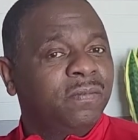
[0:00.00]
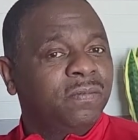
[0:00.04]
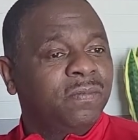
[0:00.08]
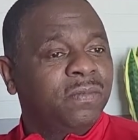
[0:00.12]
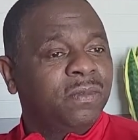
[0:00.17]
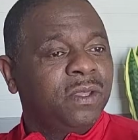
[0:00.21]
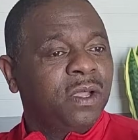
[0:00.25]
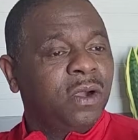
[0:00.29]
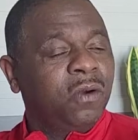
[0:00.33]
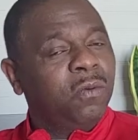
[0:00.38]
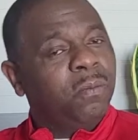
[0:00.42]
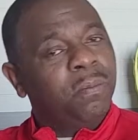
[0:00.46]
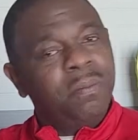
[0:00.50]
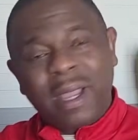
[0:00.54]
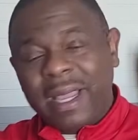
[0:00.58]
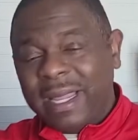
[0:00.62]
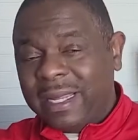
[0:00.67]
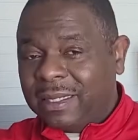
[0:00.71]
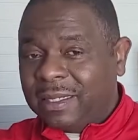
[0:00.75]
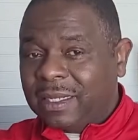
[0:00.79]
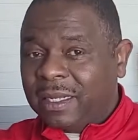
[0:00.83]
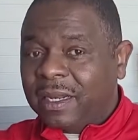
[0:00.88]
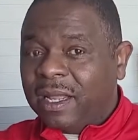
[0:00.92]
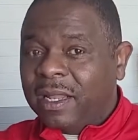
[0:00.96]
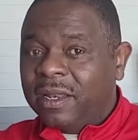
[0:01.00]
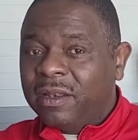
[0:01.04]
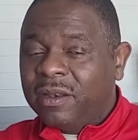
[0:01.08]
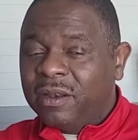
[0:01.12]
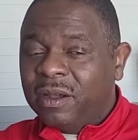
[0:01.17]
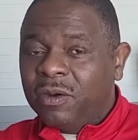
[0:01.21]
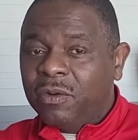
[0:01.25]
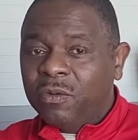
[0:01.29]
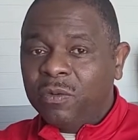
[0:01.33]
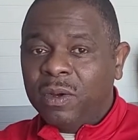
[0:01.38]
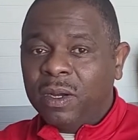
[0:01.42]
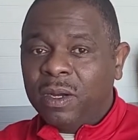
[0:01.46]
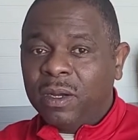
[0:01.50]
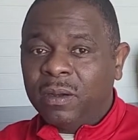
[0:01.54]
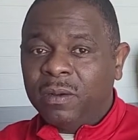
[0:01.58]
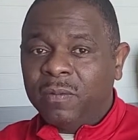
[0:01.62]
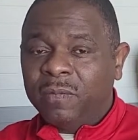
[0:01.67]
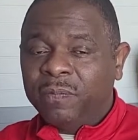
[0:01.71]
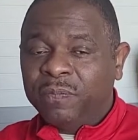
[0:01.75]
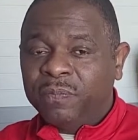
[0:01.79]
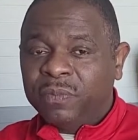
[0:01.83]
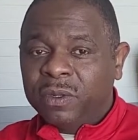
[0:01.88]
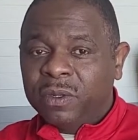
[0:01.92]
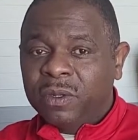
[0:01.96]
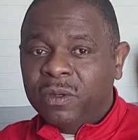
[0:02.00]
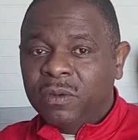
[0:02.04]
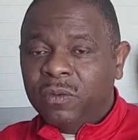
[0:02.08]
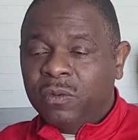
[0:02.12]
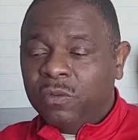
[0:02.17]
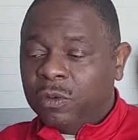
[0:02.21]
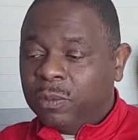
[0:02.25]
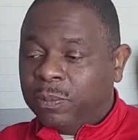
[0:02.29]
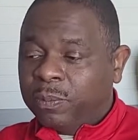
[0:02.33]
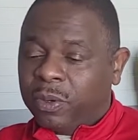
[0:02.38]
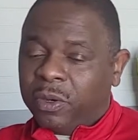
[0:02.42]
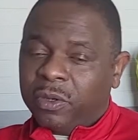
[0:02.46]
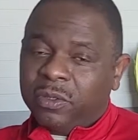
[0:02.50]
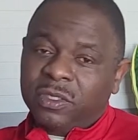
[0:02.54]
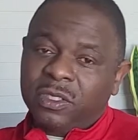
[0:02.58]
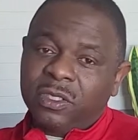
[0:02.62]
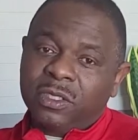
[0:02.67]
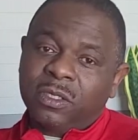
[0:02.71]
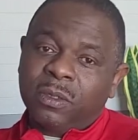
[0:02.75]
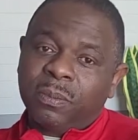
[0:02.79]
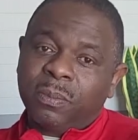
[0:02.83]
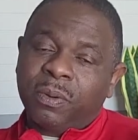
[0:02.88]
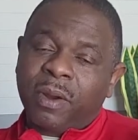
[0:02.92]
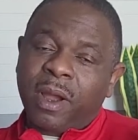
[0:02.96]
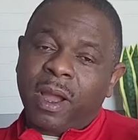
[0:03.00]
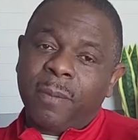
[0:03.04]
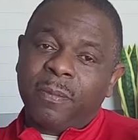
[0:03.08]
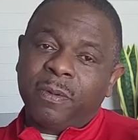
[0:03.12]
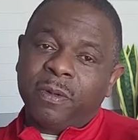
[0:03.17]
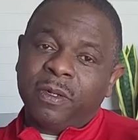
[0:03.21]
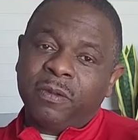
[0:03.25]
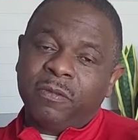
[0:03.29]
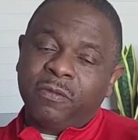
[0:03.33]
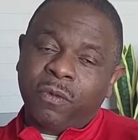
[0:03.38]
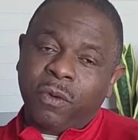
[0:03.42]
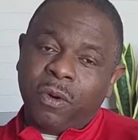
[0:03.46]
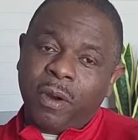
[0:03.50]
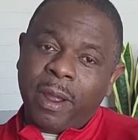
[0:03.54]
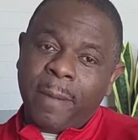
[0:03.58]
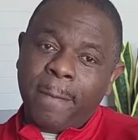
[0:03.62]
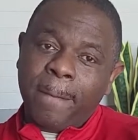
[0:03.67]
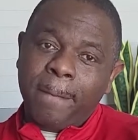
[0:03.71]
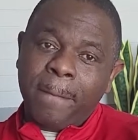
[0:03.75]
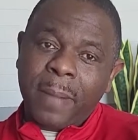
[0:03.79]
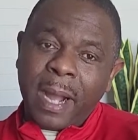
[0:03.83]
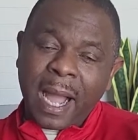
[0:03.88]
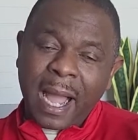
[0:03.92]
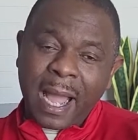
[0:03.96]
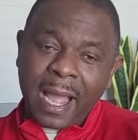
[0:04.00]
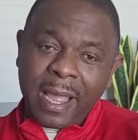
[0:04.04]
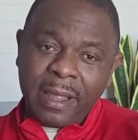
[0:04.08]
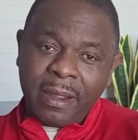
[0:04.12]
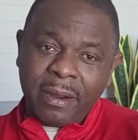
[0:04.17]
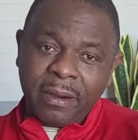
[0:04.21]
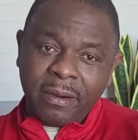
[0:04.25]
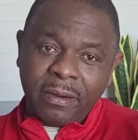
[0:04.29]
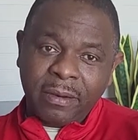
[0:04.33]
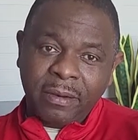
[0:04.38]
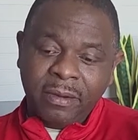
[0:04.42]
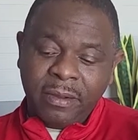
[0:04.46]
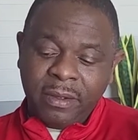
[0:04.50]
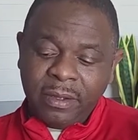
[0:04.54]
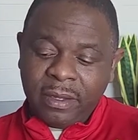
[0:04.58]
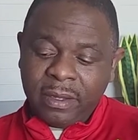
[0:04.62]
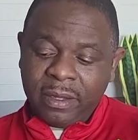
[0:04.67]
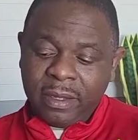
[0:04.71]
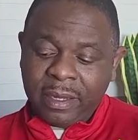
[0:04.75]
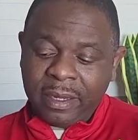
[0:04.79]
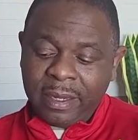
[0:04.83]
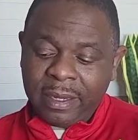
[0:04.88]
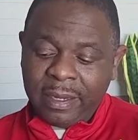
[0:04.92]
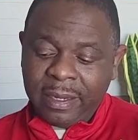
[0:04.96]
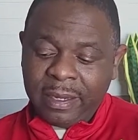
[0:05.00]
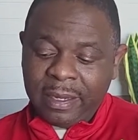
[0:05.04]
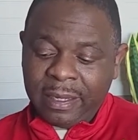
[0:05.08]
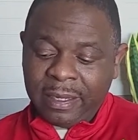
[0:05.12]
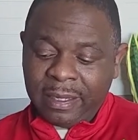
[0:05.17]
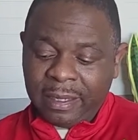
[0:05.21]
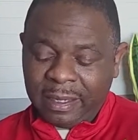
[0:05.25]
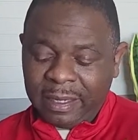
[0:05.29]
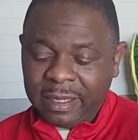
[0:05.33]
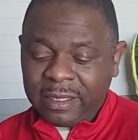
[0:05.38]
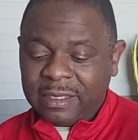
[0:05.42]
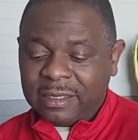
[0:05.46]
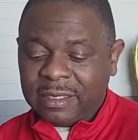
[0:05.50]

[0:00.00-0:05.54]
no bank that I know of, will purchase a property for a buyer unless